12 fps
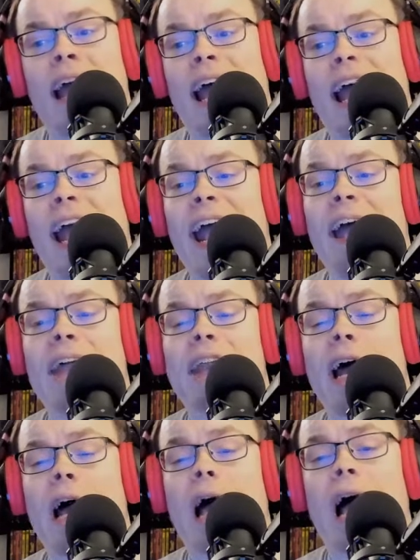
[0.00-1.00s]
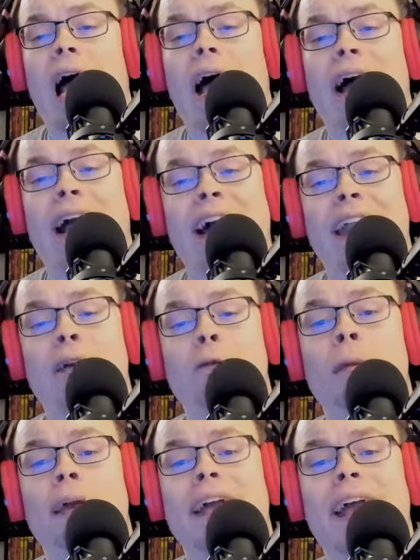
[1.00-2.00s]
And I gotta
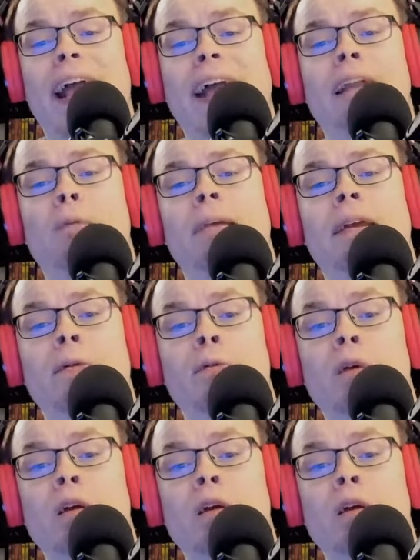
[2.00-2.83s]
admit, AEW